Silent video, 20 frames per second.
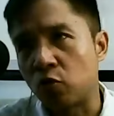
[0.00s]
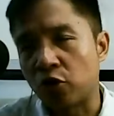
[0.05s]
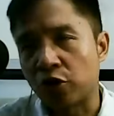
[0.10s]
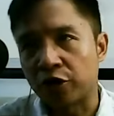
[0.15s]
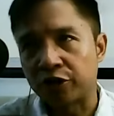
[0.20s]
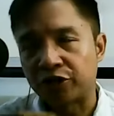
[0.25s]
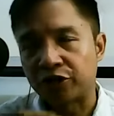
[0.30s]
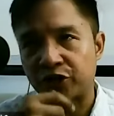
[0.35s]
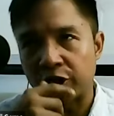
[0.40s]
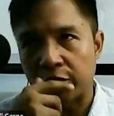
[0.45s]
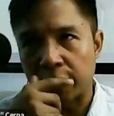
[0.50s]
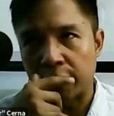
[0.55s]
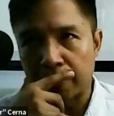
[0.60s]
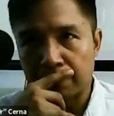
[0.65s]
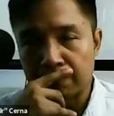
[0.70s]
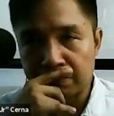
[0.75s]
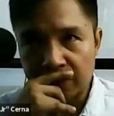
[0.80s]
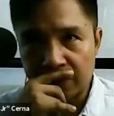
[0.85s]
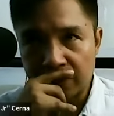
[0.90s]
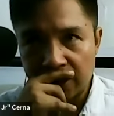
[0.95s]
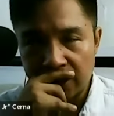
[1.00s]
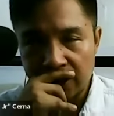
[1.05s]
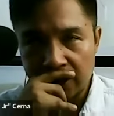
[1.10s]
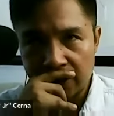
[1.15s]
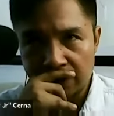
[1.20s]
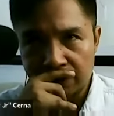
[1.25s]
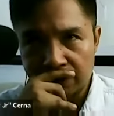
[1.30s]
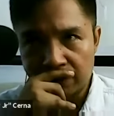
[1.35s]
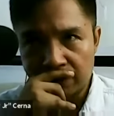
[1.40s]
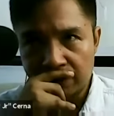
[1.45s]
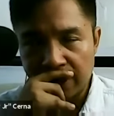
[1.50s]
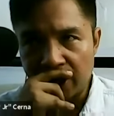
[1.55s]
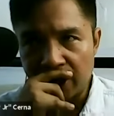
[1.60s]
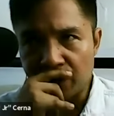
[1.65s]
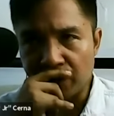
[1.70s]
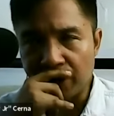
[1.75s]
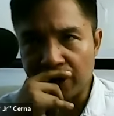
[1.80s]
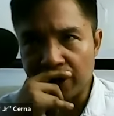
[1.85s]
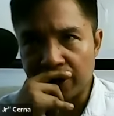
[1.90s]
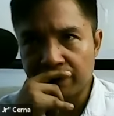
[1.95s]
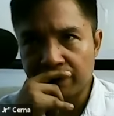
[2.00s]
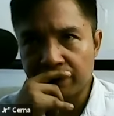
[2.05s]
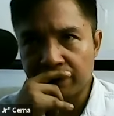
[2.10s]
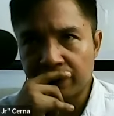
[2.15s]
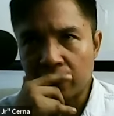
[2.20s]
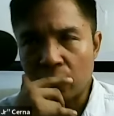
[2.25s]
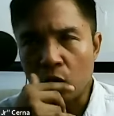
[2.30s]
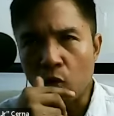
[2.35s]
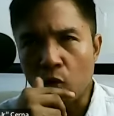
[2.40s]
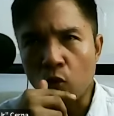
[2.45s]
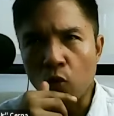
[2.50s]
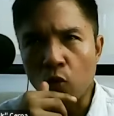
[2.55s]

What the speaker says: are big words, Adrian.